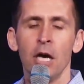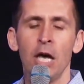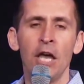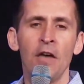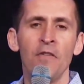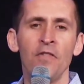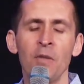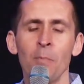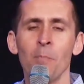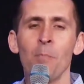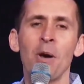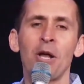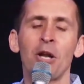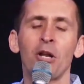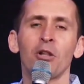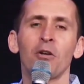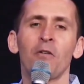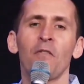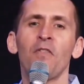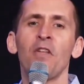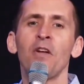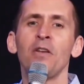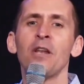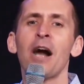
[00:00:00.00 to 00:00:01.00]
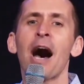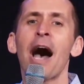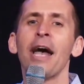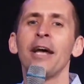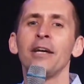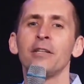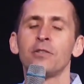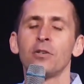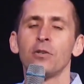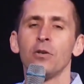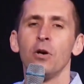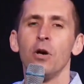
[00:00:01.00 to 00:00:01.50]
in the middle of the
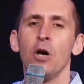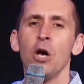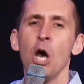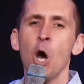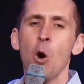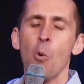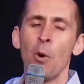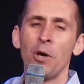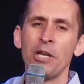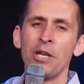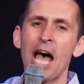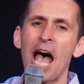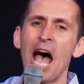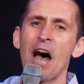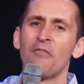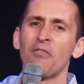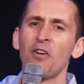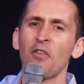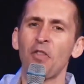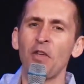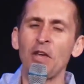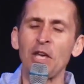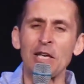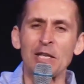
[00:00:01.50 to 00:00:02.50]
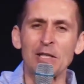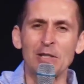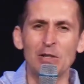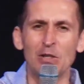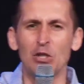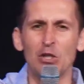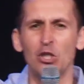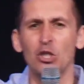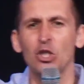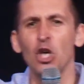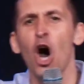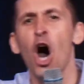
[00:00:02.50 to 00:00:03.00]
night, when everything is
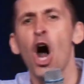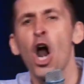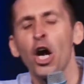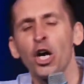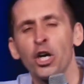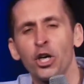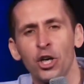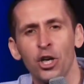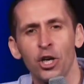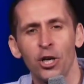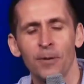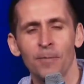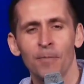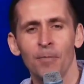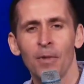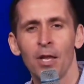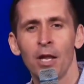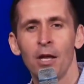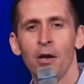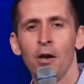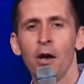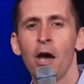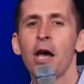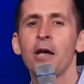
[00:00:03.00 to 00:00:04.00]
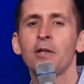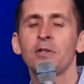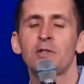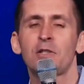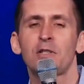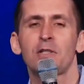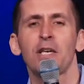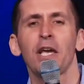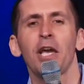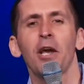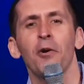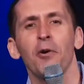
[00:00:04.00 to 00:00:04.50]
dark and
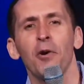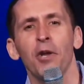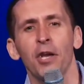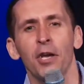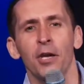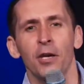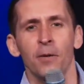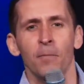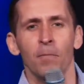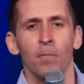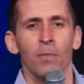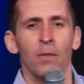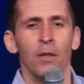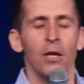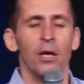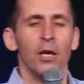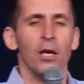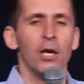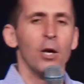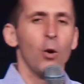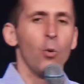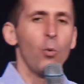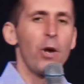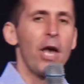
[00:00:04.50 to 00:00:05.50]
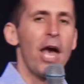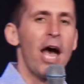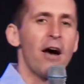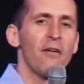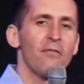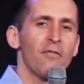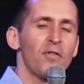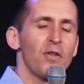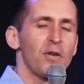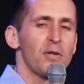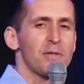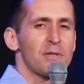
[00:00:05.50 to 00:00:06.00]
scary. We
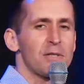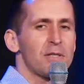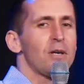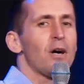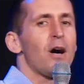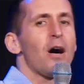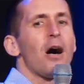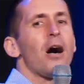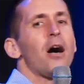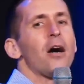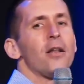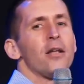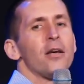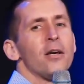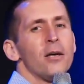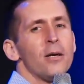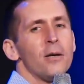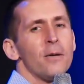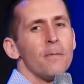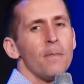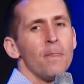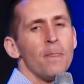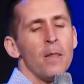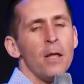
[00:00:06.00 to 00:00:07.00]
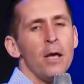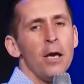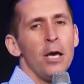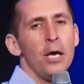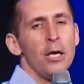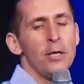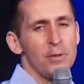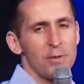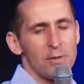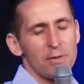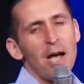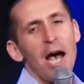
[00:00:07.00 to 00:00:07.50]
have this God
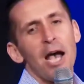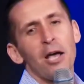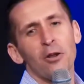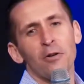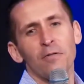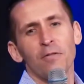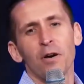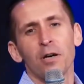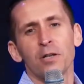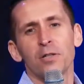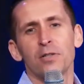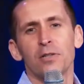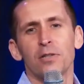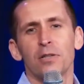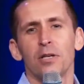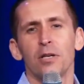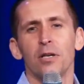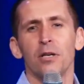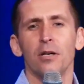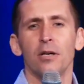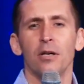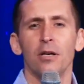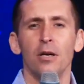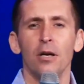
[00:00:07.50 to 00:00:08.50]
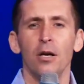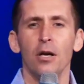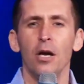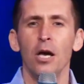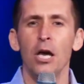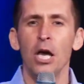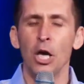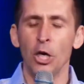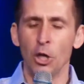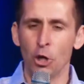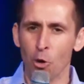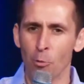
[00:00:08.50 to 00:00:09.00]
inside of us.
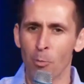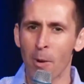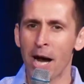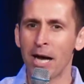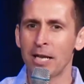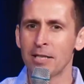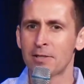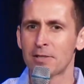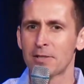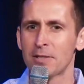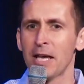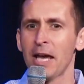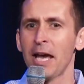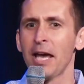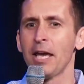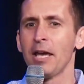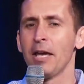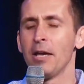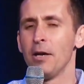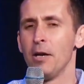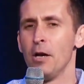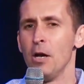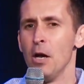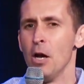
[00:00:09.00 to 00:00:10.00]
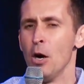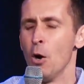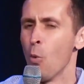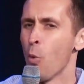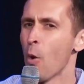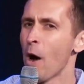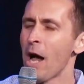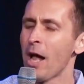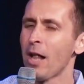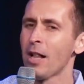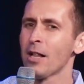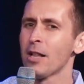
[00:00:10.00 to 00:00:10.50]
You might say,
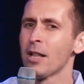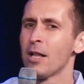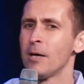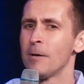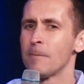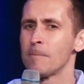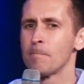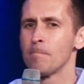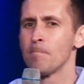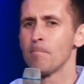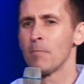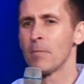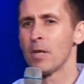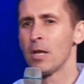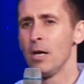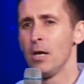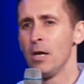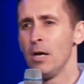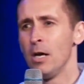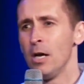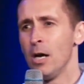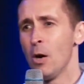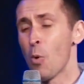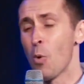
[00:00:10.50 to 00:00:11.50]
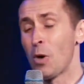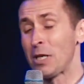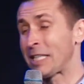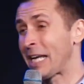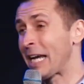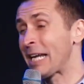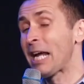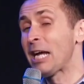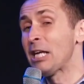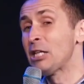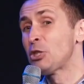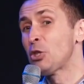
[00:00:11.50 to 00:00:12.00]
well, what
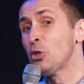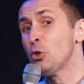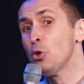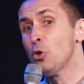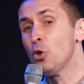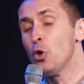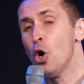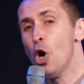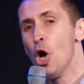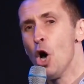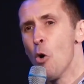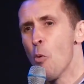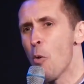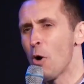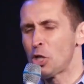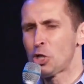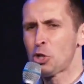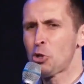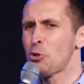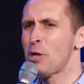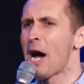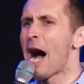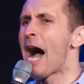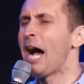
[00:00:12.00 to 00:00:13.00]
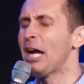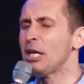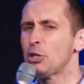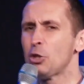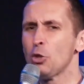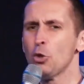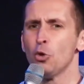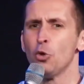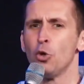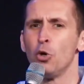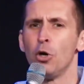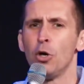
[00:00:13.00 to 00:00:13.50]
can I do? What should I
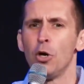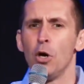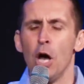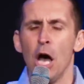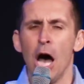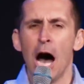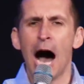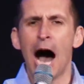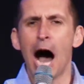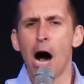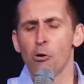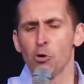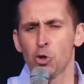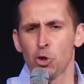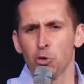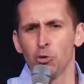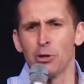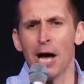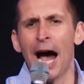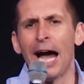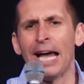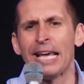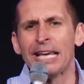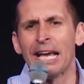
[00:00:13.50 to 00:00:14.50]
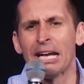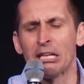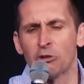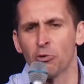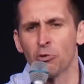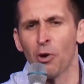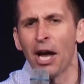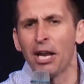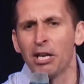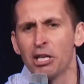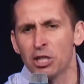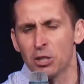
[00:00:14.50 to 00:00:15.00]
do? How should I get
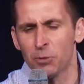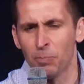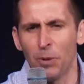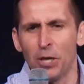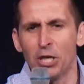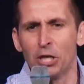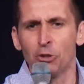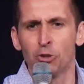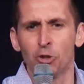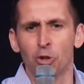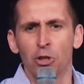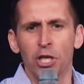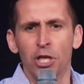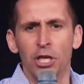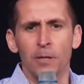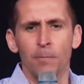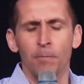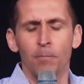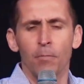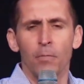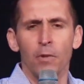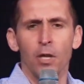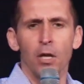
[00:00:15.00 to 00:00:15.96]
ready spiritually?